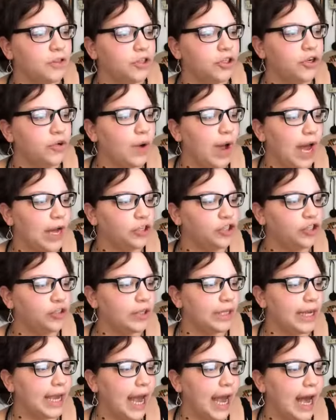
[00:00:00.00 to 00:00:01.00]
Do you
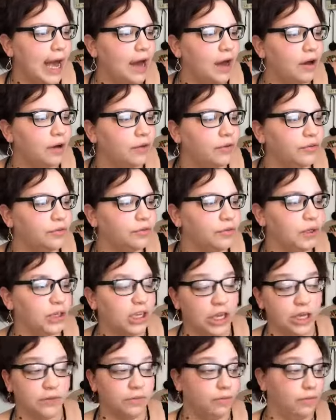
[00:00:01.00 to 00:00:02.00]
actually have,
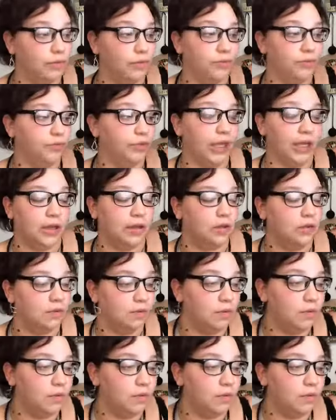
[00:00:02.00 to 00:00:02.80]
like,